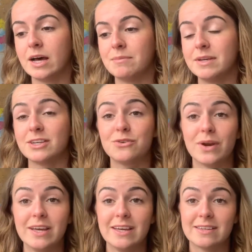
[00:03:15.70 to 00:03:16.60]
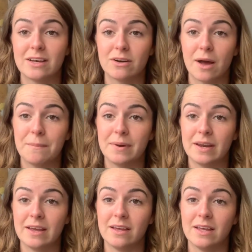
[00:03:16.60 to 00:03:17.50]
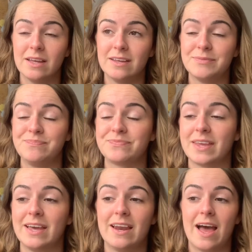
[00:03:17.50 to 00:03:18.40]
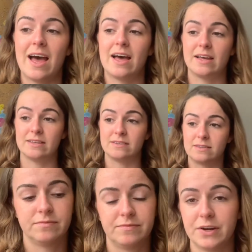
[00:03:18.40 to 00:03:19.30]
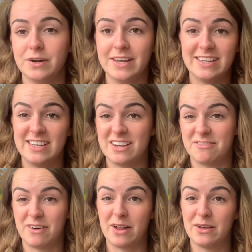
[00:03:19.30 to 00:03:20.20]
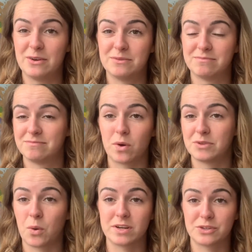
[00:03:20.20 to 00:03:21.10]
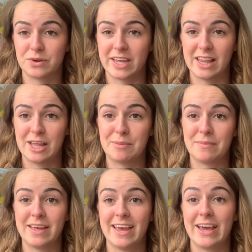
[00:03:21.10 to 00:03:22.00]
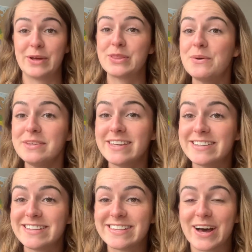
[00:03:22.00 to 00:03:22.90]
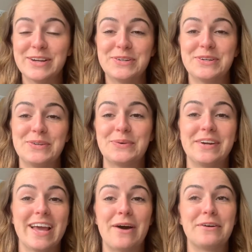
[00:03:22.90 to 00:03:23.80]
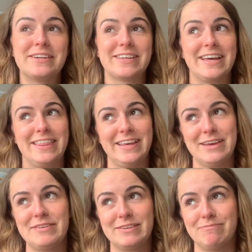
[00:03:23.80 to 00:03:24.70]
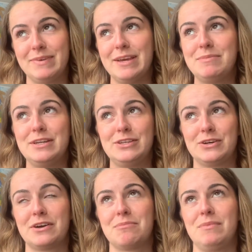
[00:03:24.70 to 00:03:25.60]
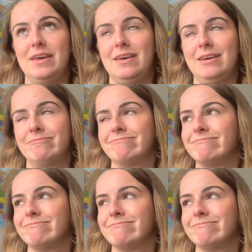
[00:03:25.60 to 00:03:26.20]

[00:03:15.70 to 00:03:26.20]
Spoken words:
is a great ESL company. It has very easy to follow course curriculum, and although it says it's 120 hours, I think it maybe took me